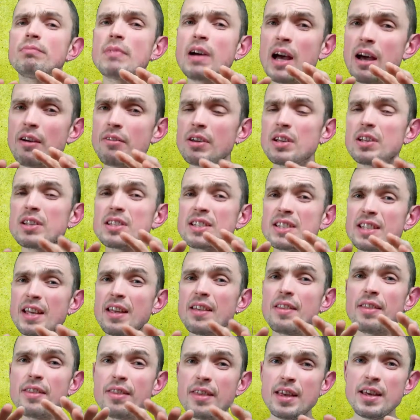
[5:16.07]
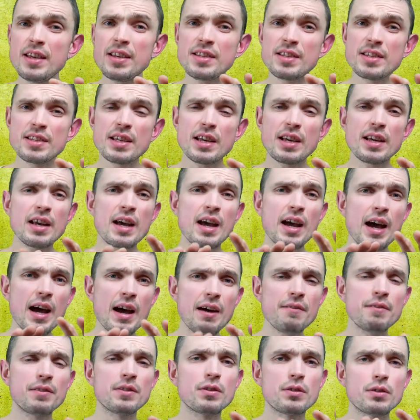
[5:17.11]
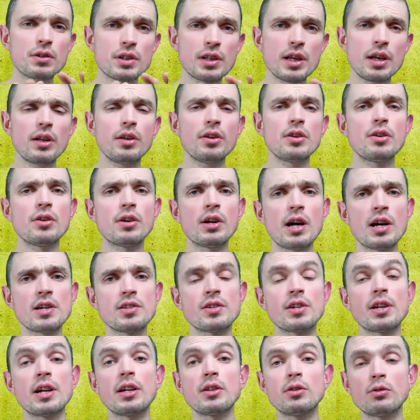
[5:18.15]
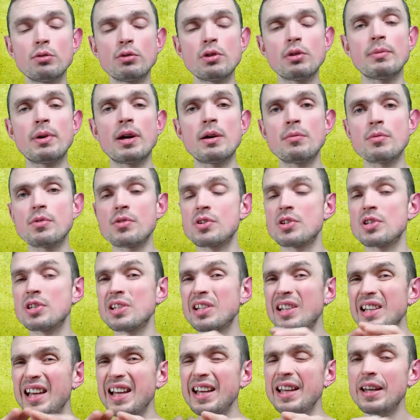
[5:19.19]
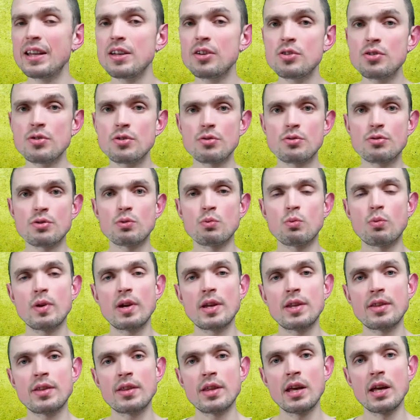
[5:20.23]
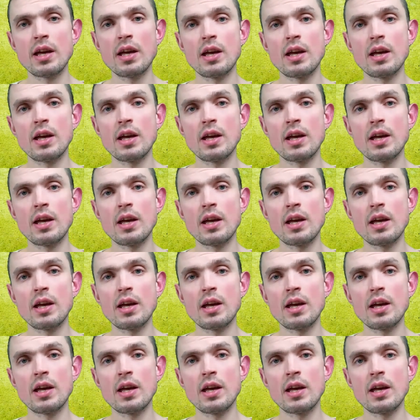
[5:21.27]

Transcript: having said this, I have to tell you guys that I do remember slight issues with